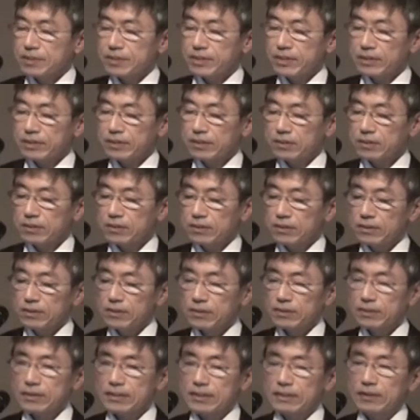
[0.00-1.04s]
This
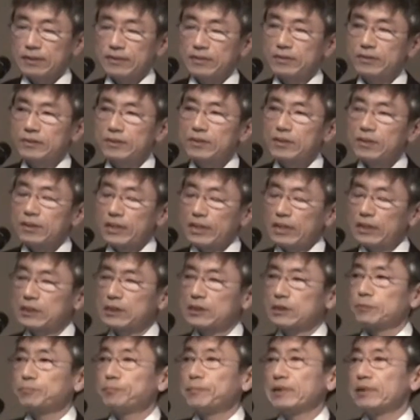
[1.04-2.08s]
is an
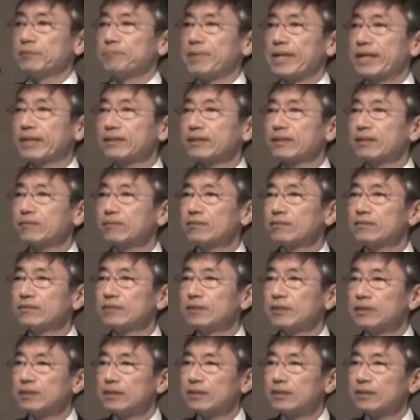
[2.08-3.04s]
experimental